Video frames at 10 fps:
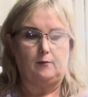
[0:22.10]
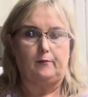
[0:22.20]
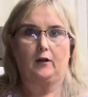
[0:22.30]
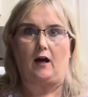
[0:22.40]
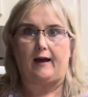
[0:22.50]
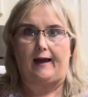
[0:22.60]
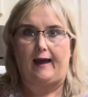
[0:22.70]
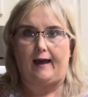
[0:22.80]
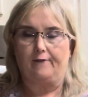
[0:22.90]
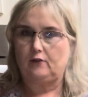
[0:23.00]
got a
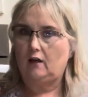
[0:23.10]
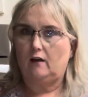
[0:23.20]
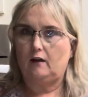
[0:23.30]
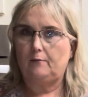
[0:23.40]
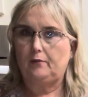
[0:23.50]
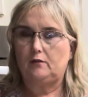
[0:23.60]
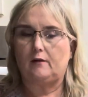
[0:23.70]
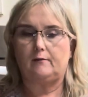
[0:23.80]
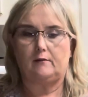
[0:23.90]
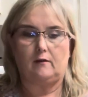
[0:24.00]
half a cup
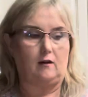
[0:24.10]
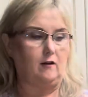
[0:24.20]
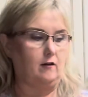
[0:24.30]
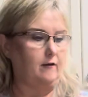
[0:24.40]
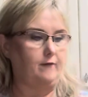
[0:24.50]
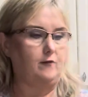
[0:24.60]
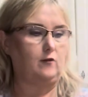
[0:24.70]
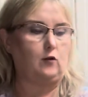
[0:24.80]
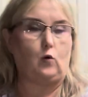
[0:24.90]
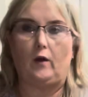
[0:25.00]
of
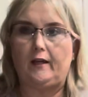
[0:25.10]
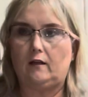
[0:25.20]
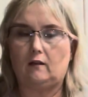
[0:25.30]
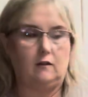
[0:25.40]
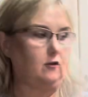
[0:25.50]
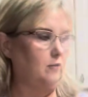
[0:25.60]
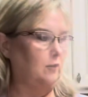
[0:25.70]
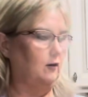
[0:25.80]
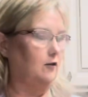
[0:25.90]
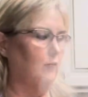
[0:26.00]
quick
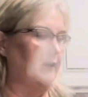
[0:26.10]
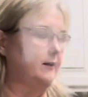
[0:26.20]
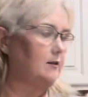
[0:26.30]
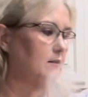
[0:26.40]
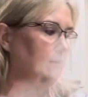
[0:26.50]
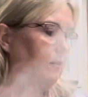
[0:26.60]
cook grits.